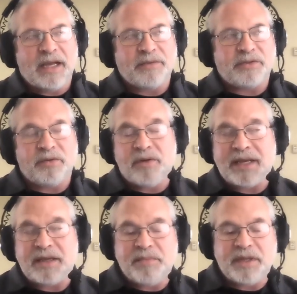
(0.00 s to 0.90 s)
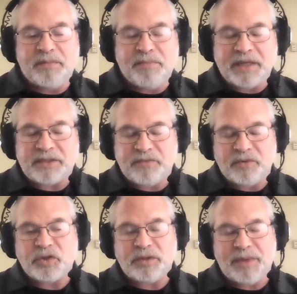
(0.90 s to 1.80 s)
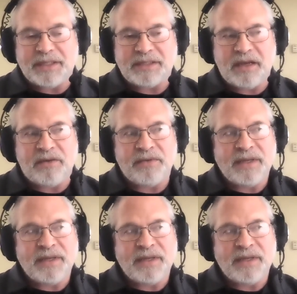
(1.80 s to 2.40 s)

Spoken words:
so I can be the best version of myself,